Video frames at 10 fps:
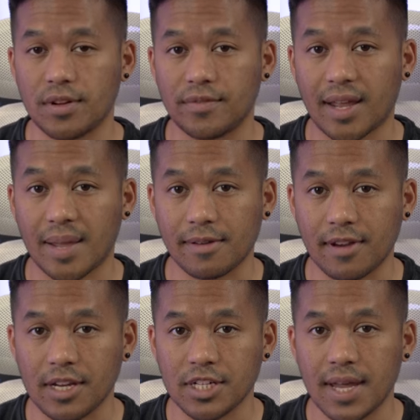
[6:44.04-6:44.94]
of dynamic
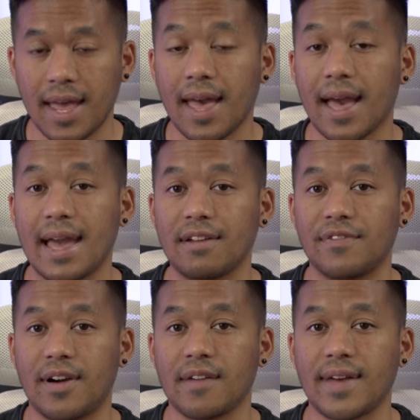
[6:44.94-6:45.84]
range and
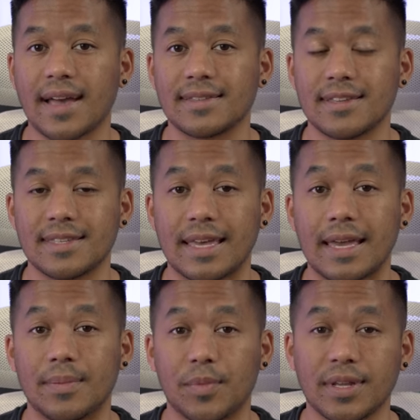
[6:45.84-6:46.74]
5-axis
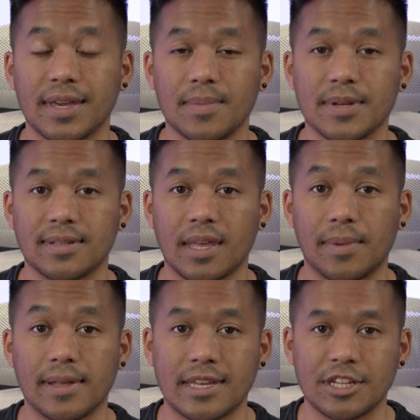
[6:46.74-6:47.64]
in-body image
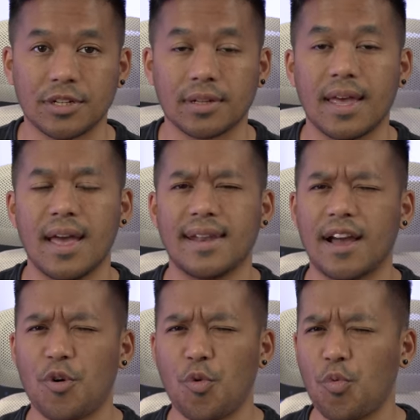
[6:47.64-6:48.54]
stabilization.
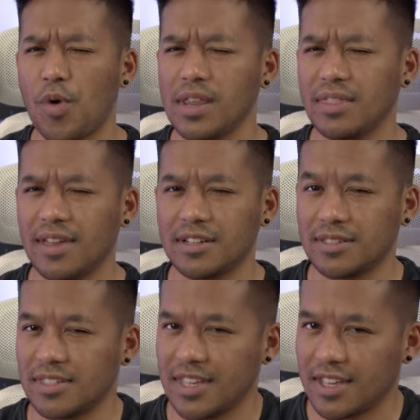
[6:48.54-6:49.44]
Now wait there
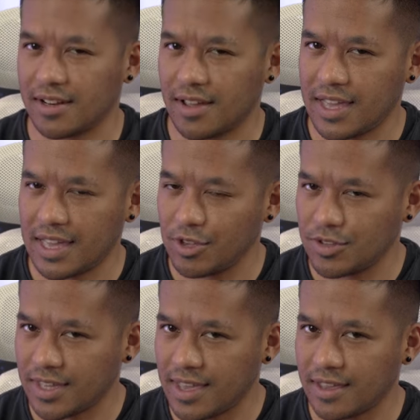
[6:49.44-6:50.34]
just a second, I hear
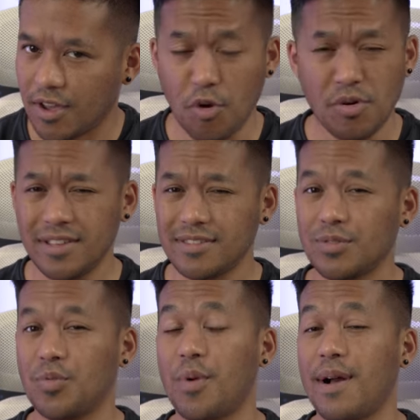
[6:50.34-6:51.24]
you saying only
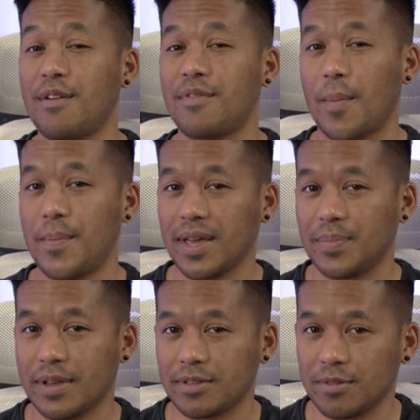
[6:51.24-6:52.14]
12
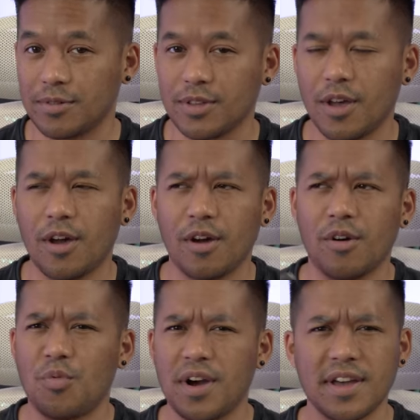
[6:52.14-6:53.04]
megapixels.
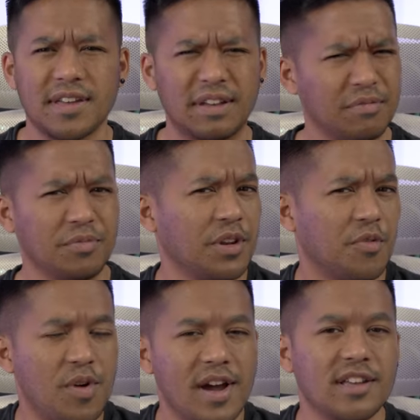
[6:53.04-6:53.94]
Why, you
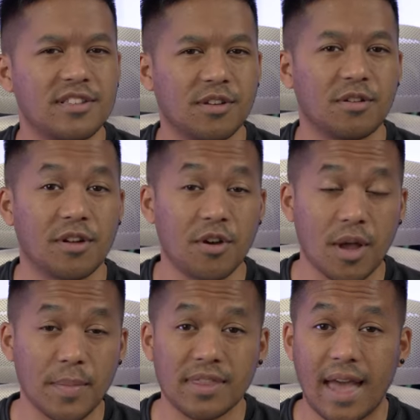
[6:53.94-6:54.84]
know, why so
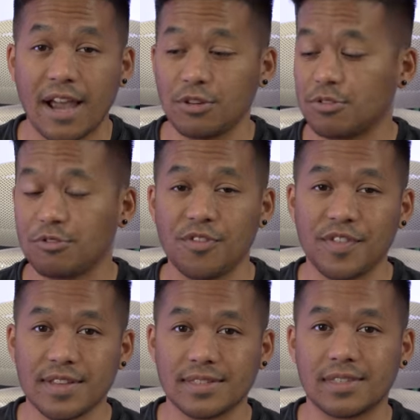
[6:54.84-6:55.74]
low? I mean, the actual
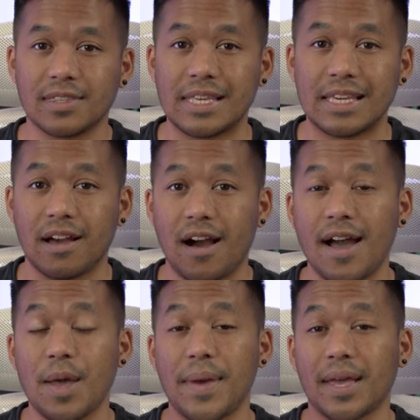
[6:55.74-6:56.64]
truth is the
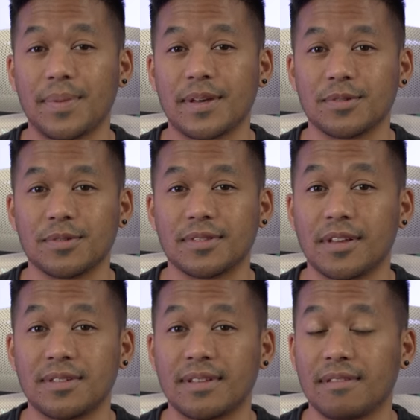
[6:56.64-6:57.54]
higher megapixels
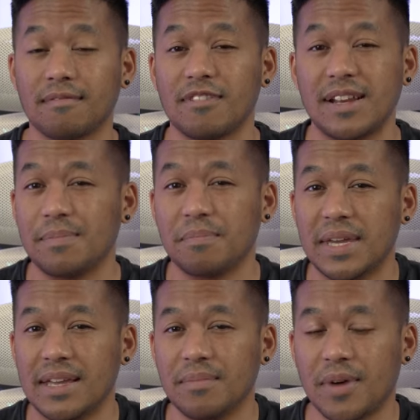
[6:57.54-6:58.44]
doesn't really
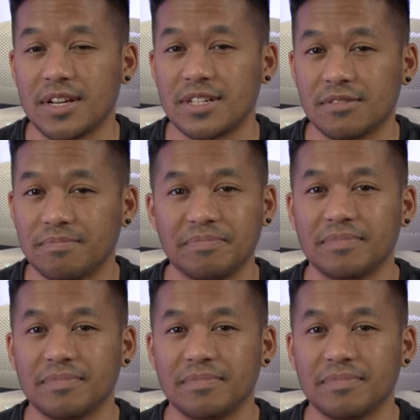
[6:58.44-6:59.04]
mean much